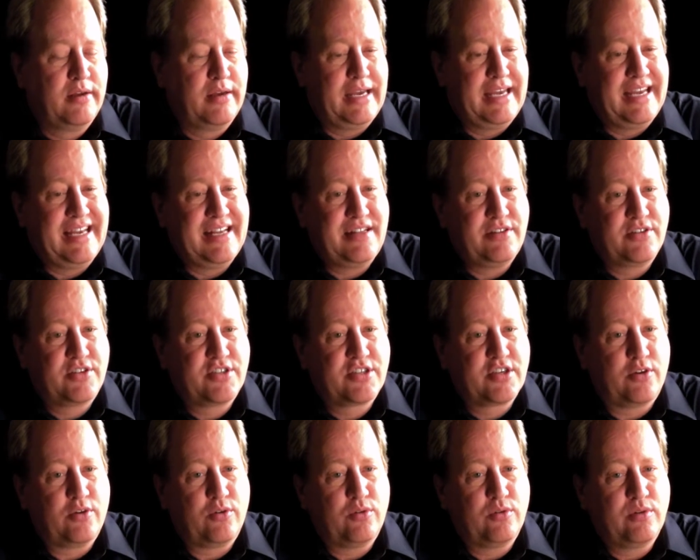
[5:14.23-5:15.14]
And
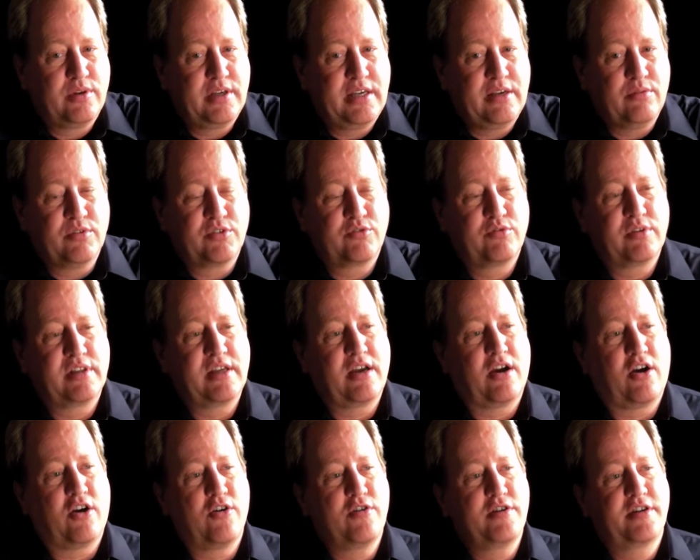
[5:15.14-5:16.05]
so it was really
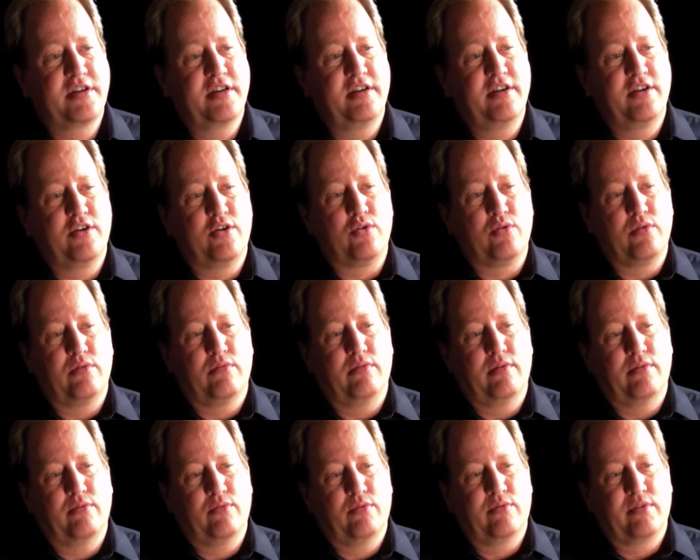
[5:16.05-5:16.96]
hard to
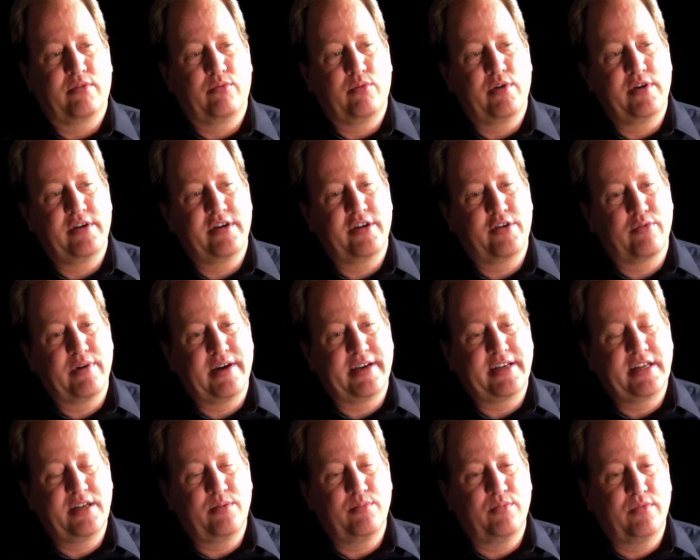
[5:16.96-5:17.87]
know where to
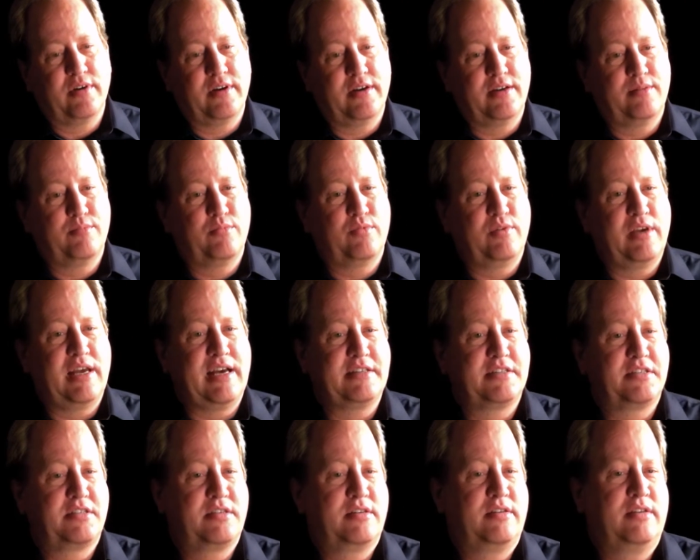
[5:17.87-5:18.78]
direct him. We
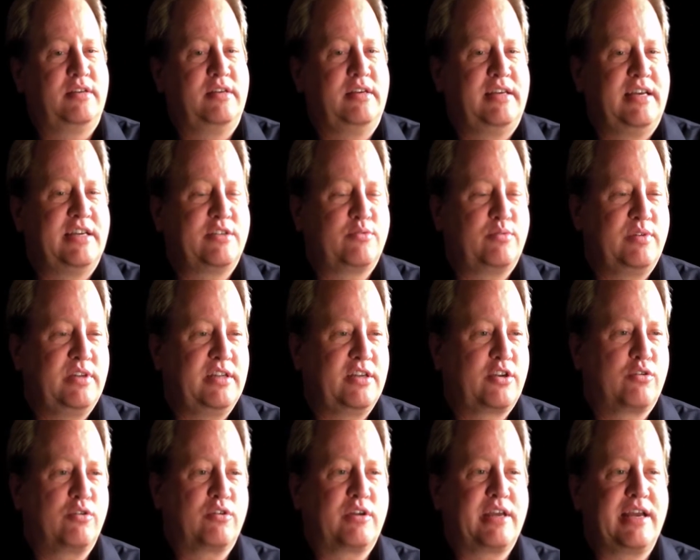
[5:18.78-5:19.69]
asked, as we did
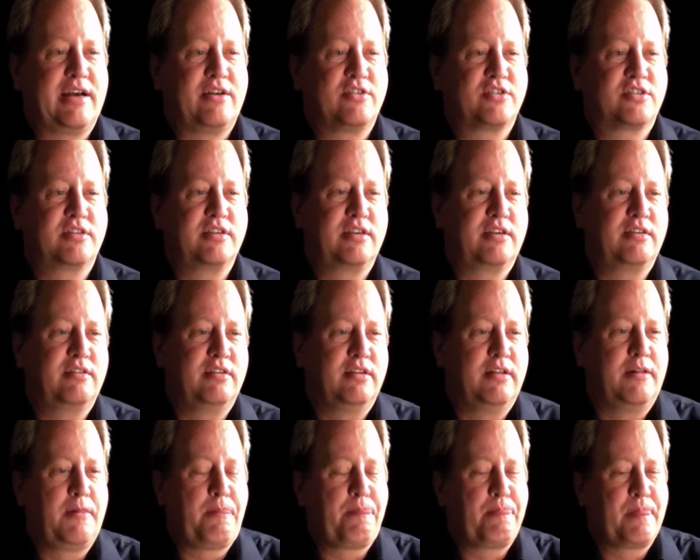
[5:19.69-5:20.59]
career counseling,
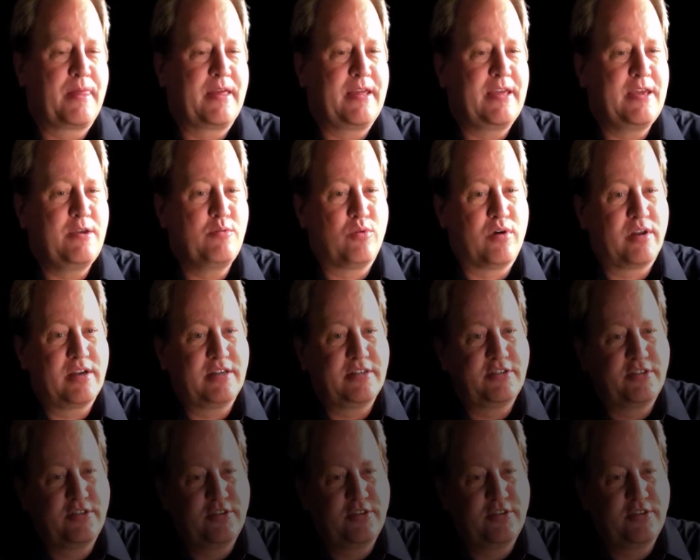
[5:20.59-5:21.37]
he wanted